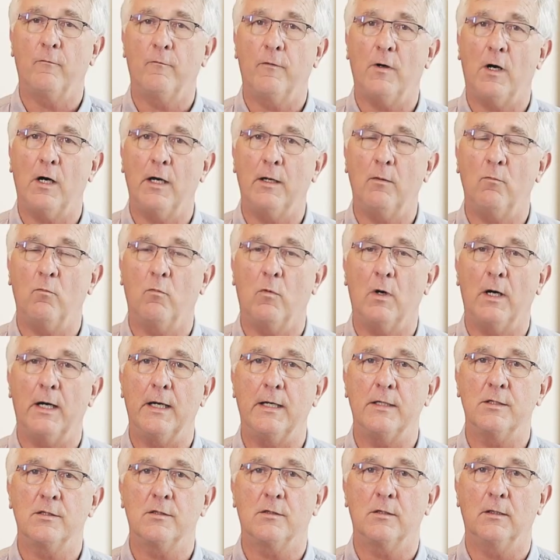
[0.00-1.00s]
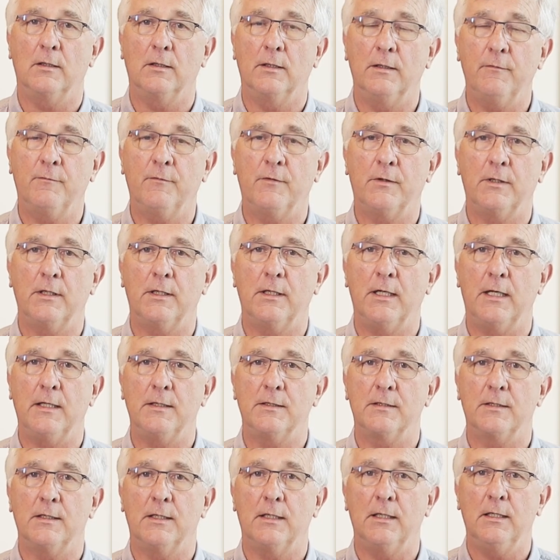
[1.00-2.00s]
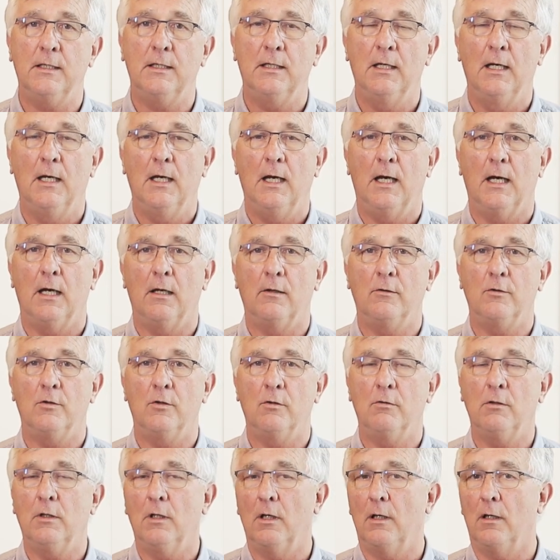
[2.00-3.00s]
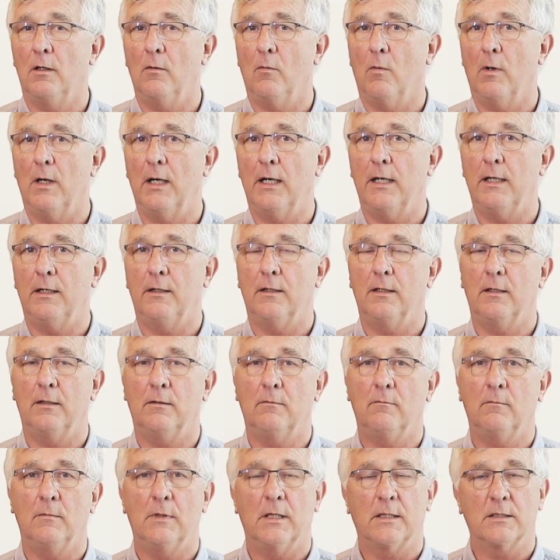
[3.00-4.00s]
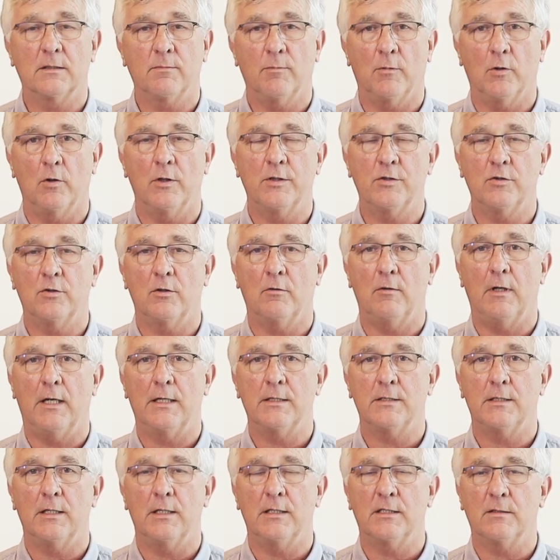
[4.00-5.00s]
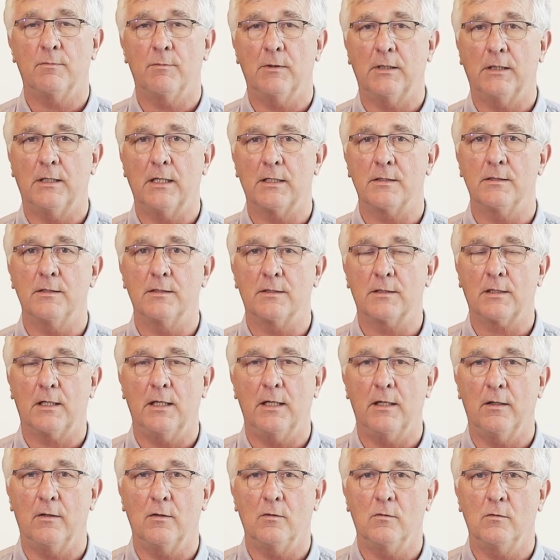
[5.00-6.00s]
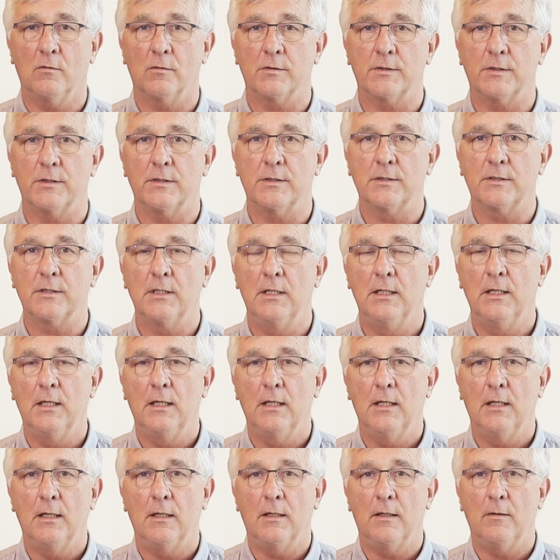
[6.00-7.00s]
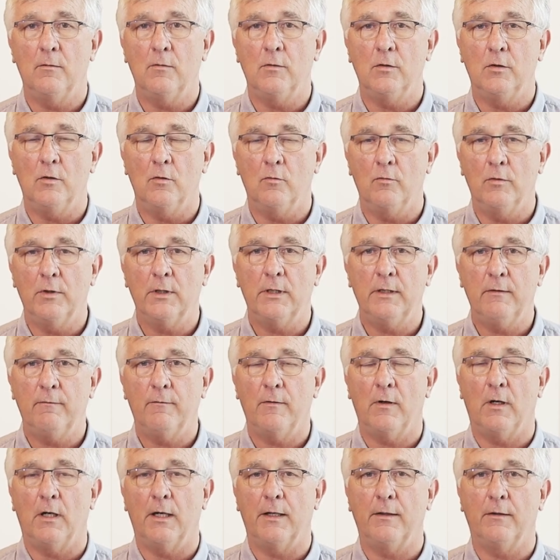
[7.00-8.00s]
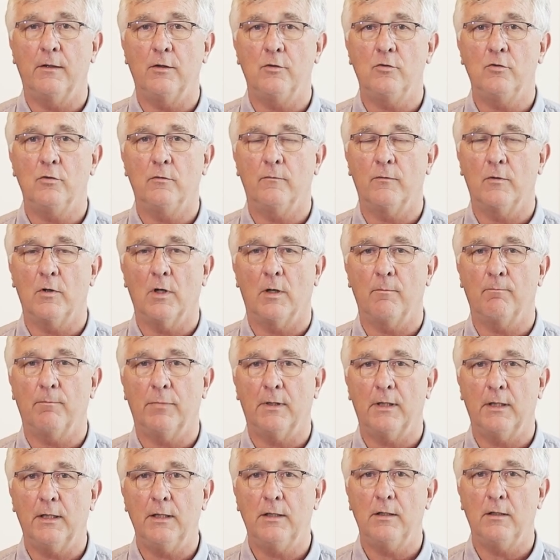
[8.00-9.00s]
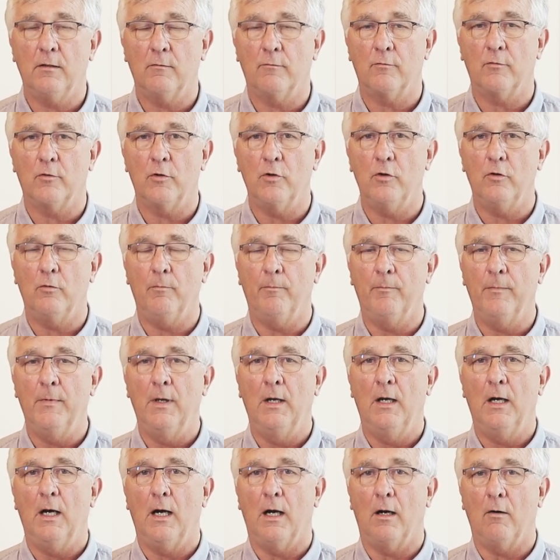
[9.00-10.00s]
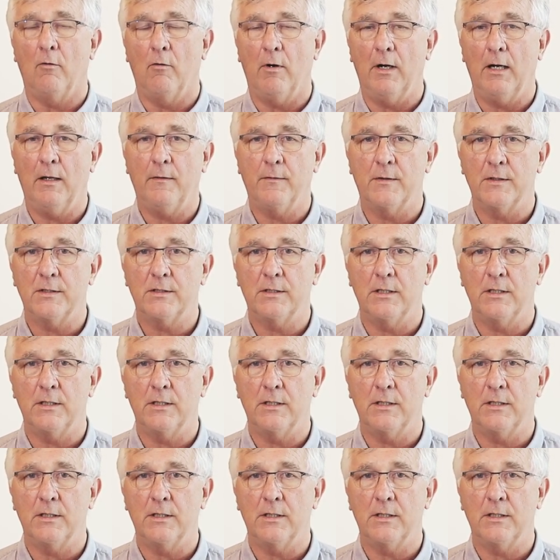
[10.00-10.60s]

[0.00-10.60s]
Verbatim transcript: find ways to lift the density and do it in a way that exploits your assets but doesn't scare the horses, you really find that you've got plenty of room around the